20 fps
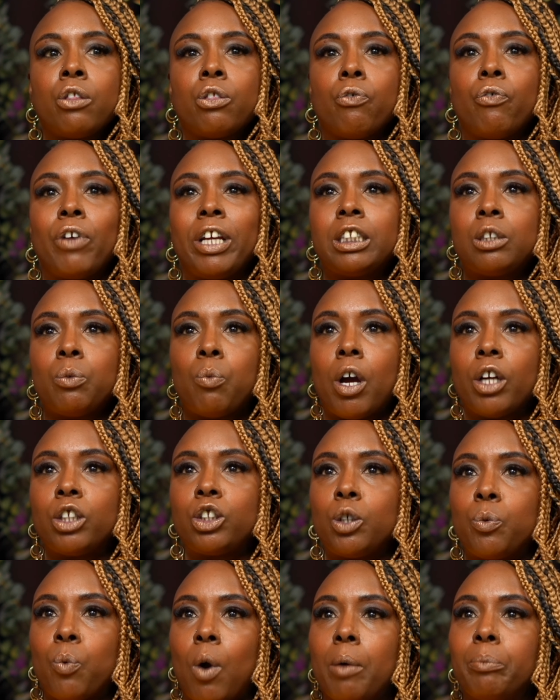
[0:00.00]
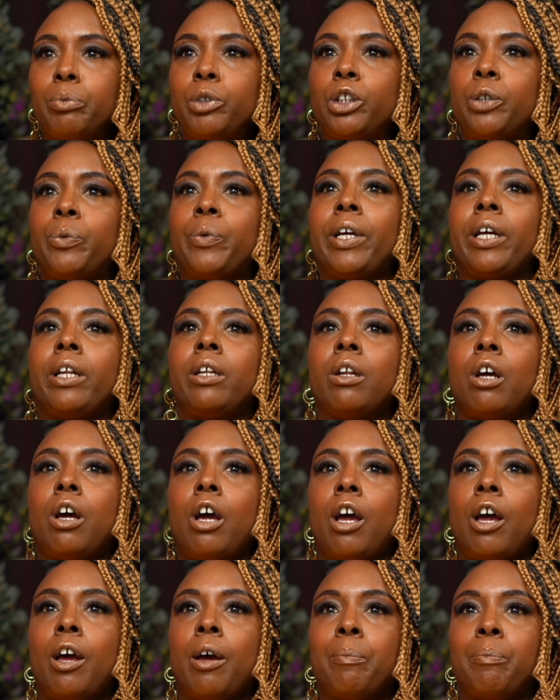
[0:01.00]
the reason why I do what I'm doing
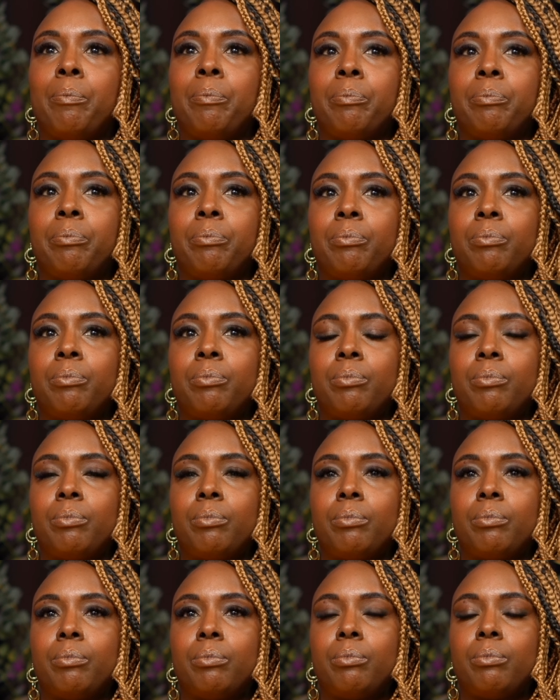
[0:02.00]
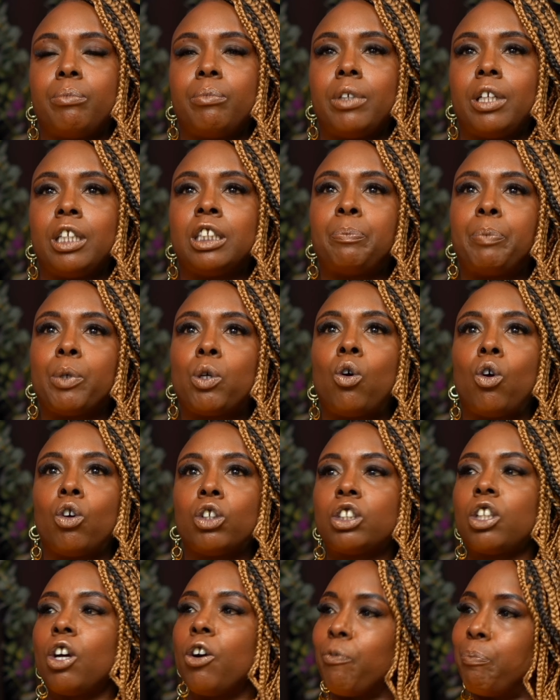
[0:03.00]
um, is
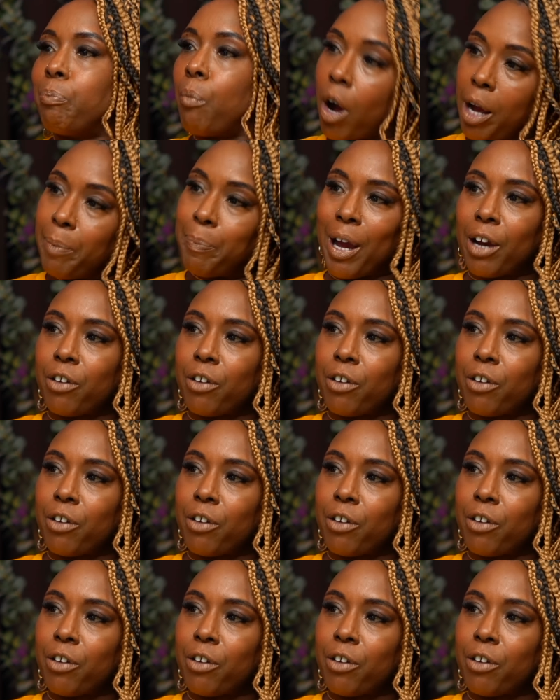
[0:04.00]
because of my